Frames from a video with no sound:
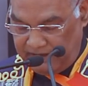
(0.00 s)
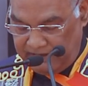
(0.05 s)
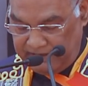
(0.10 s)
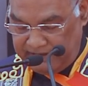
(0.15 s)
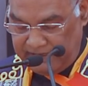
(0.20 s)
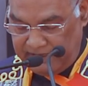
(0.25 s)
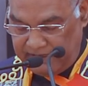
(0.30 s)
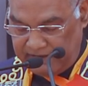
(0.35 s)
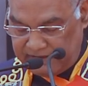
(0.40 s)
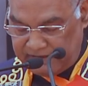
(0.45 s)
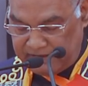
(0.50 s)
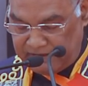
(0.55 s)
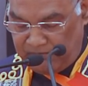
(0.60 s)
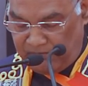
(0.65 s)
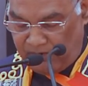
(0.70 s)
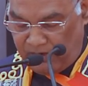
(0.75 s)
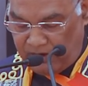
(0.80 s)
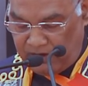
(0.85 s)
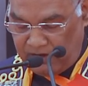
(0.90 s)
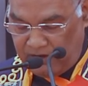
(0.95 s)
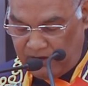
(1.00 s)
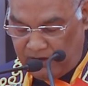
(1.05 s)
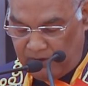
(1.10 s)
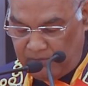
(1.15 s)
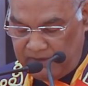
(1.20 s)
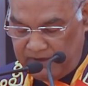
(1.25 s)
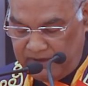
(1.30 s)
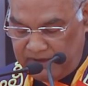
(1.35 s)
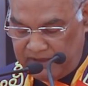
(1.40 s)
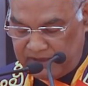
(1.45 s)
There is a moral
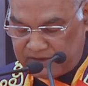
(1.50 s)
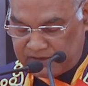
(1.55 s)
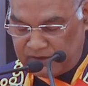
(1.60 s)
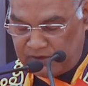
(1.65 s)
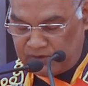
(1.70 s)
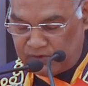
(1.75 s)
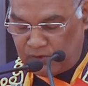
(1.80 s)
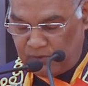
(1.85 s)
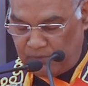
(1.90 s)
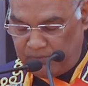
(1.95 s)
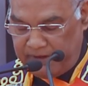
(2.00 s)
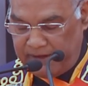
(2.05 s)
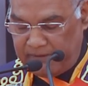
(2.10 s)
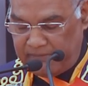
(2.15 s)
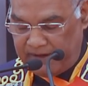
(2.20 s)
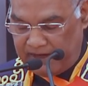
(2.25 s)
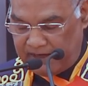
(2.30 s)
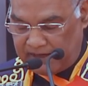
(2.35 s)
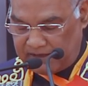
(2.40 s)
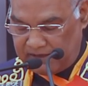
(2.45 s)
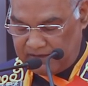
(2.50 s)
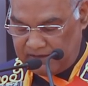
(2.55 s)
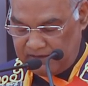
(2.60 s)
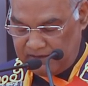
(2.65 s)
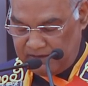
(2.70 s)
obligation to pay back